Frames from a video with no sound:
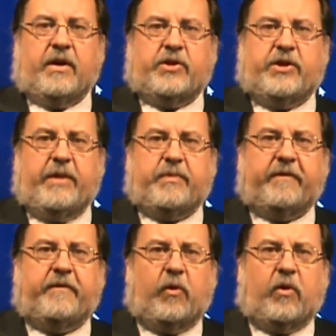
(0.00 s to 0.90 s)
she
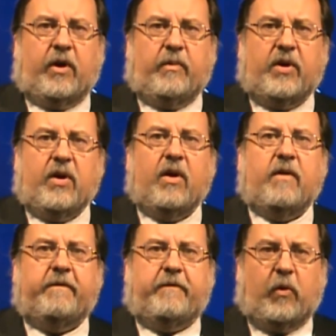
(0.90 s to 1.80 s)
performed
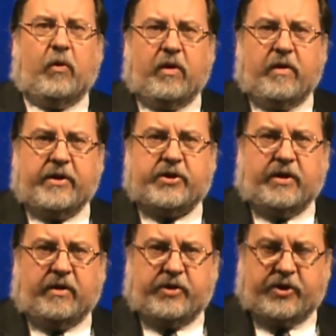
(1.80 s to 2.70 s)
for the
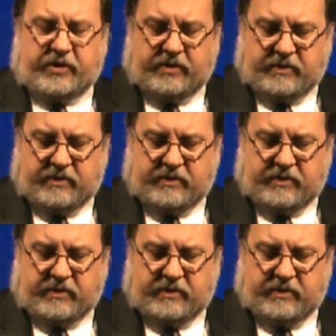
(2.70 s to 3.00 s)
church.